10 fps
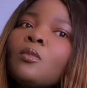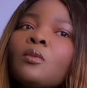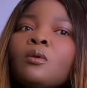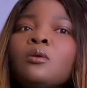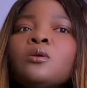
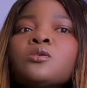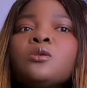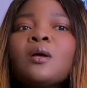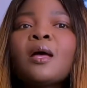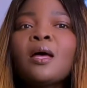So look at
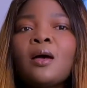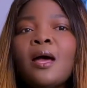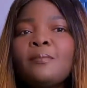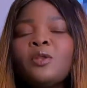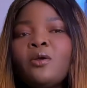how I'm
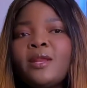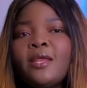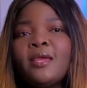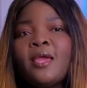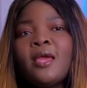not really,
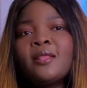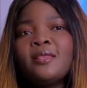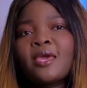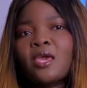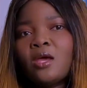the
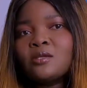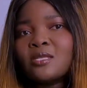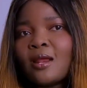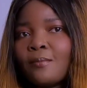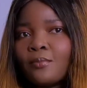curls that
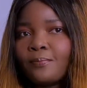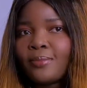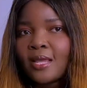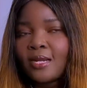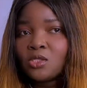I'm
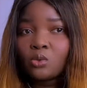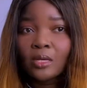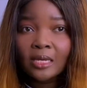planning to get,